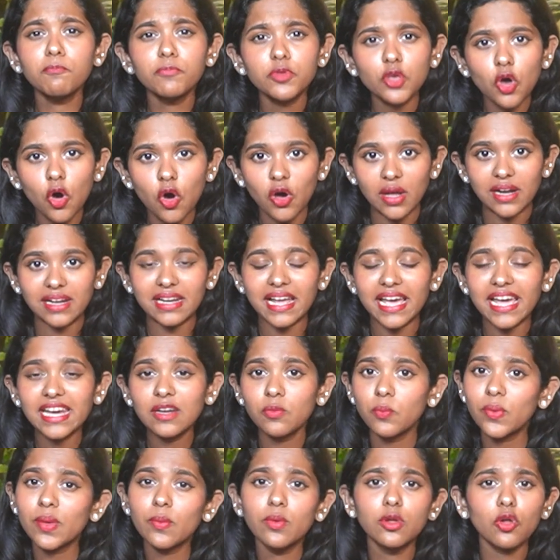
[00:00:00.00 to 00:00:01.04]
pure, right?
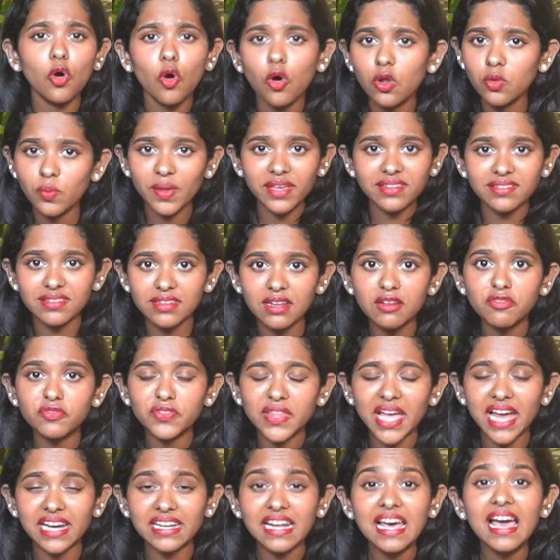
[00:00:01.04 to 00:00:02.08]
We will always love
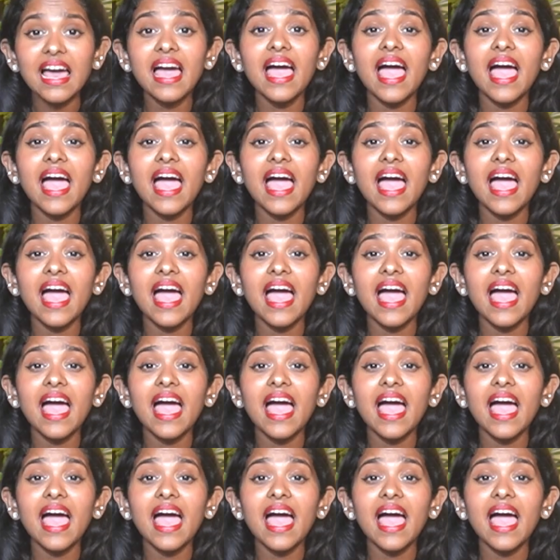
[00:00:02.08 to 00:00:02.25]
that.